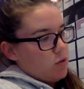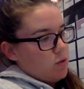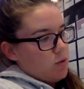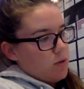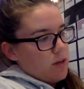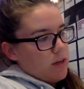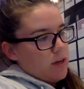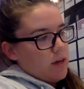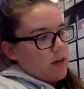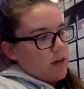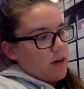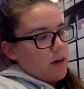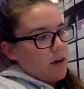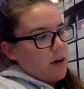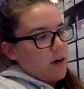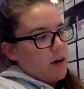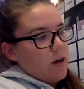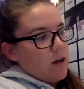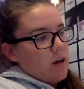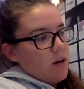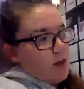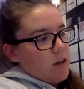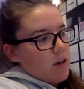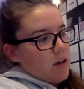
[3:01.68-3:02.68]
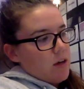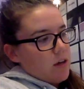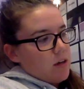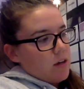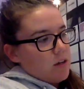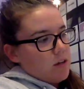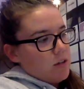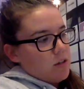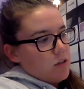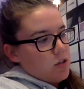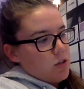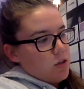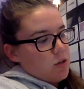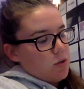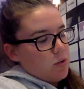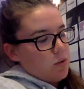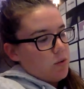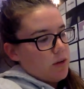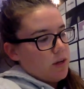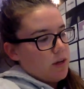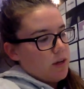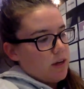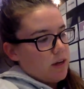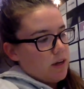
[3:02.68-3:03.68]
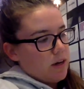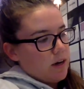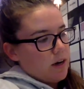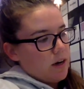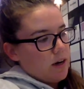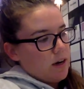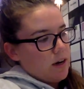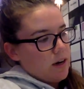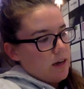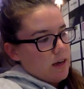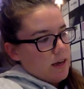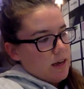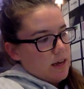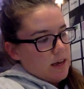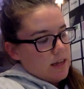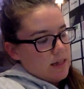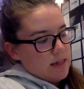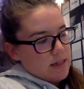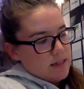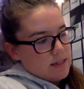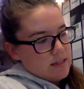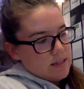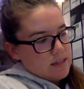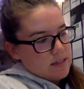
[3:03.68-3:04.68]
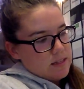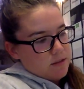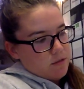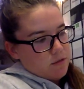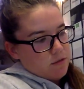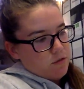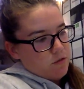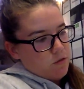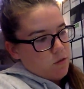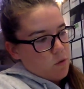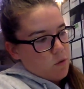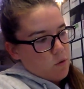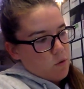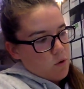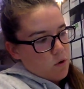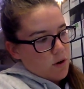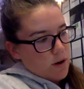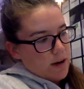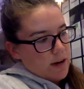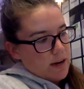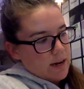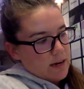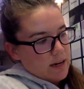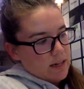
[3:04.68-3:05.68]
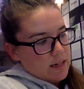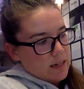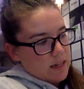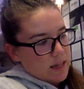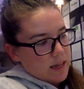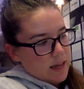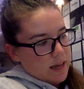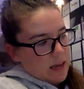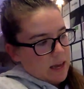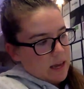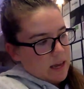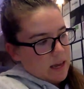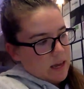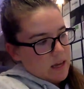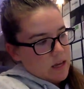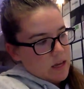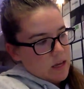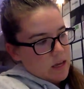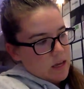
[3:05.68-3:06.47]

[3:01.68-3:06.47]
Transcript: here, a 2 here, and this is a 4 in length.